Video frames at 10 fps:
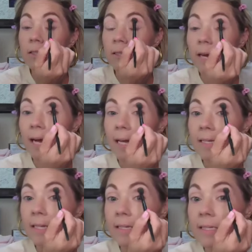or
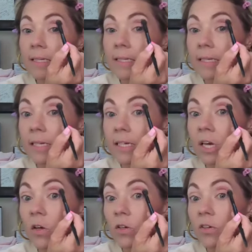eyes that tend to
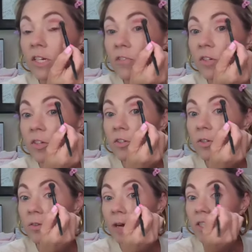go green if you use
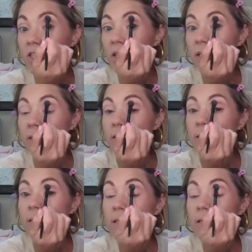the right shades,